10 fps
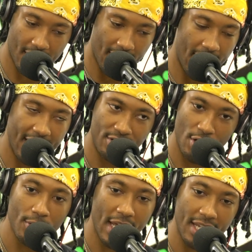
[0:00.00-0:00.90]
I
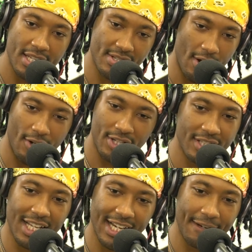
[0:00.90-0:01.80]
know that it's hard
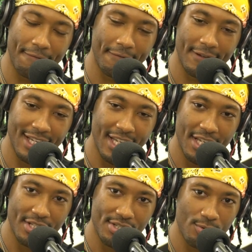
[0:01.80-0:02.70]
in life
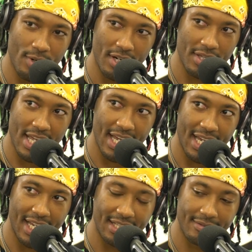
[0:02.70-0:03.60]
to where
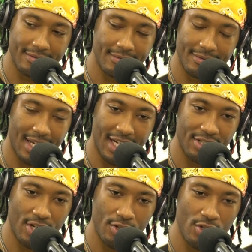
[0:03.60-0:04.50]
that I
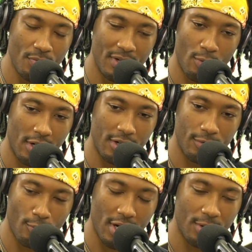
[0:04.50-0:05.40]
know you've been
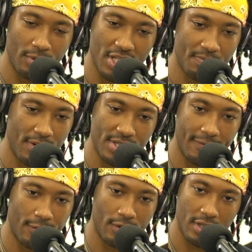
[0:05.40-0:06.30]
working with this
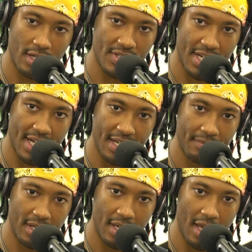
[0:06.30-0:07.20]
person for a long
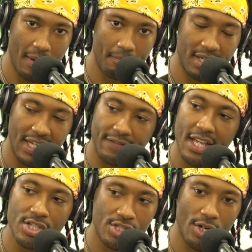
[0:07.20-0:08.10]
time, but if
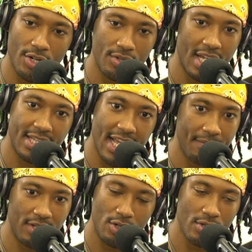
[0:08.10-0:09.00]
they show you that
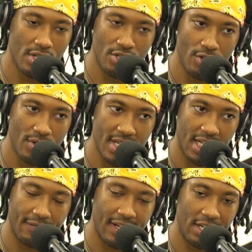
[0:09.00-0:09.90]
they've been using you,
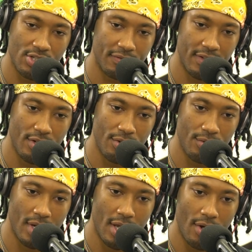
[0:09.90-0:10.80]
taking advantage of
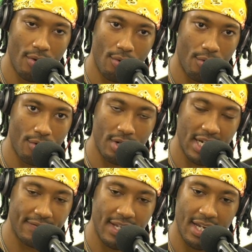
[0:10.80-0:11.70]
you, or
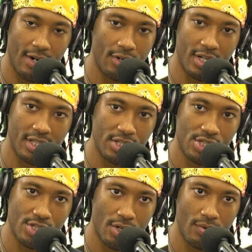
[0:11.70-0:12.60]
if they are going to
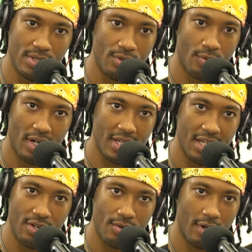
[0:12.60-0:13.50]
show to where
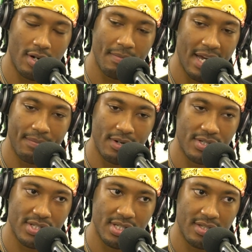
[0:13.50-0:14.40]
that you are a bad
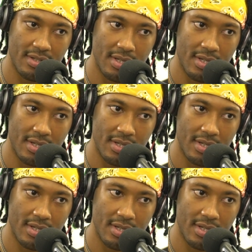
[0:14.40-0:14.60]
person,